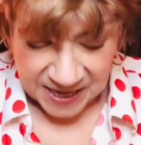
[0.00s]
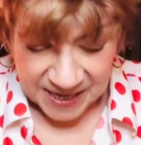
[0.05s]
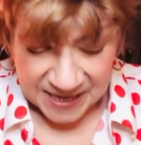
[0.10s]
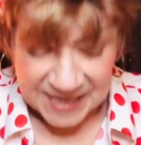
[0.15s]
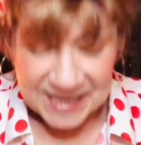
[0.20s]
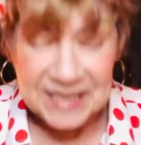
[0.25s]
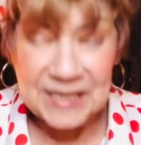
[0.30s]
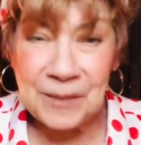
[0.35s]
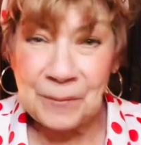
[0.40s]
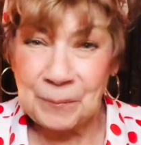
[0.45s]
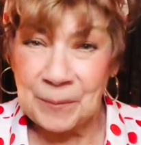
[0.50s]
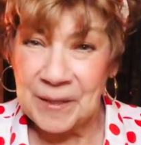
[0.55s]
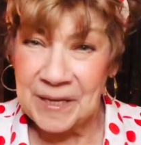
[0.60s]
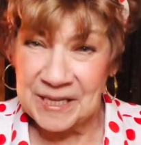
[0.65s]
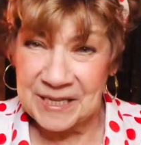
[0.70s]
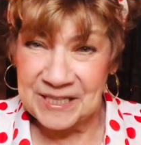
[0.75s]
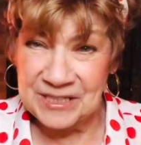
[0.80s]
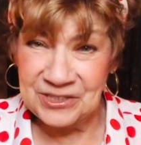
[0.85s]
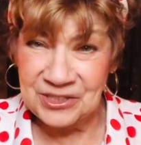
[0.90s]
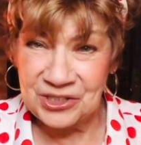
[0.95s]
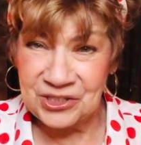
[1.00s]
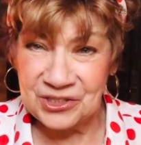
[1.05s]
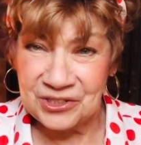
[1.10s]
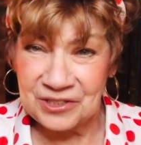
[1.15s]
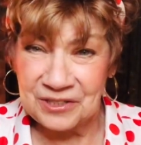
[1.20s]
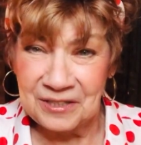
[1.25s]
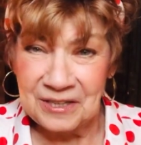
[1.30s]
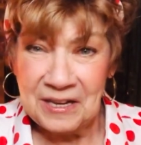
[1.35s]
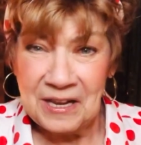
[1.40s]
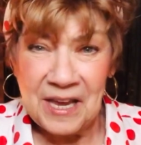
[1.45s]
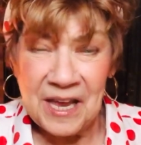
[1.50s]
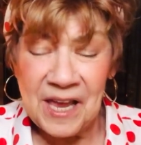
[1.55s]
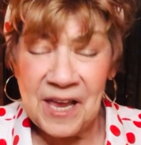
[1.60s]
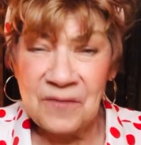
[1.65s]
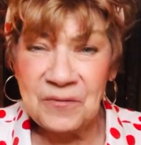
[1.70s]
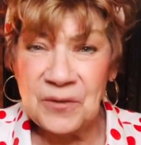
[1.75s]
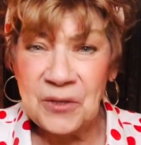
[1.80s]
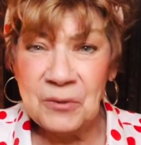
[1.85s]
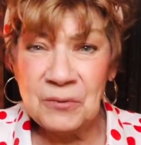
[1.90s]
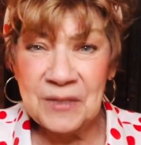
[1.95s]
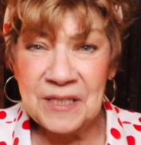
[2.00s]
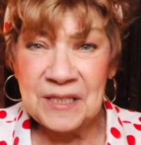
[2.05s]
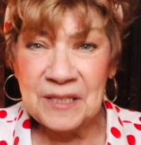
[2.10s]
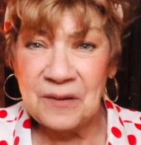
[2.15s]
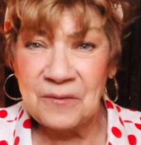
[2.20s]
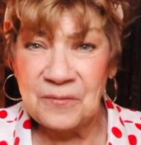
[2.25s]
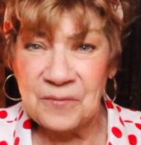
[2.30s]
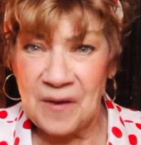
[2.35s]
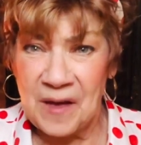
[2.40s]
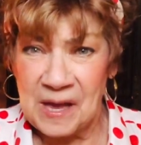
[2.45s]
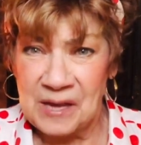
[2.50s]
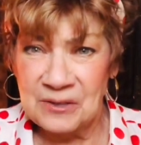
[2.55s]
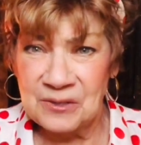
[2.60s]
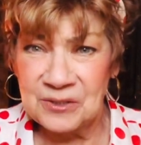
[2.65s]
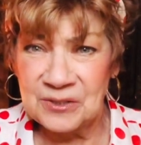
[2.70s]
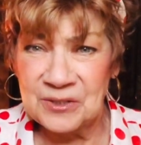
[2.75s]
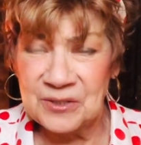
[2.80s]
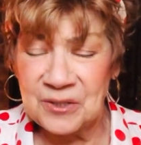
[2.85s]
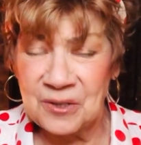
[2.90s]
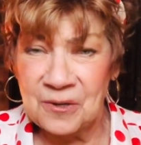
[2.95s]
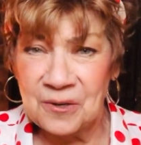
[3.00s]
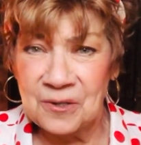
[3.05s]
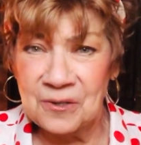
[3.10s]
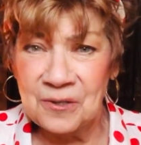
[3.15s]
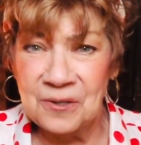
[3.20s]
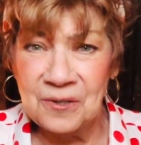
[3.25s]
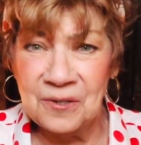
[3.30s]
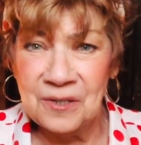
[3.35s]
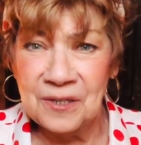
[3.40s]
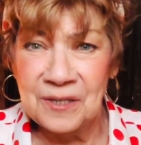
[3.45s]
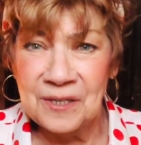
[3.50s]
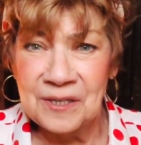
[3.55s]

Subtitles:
In a pinch, if you need a fire starter,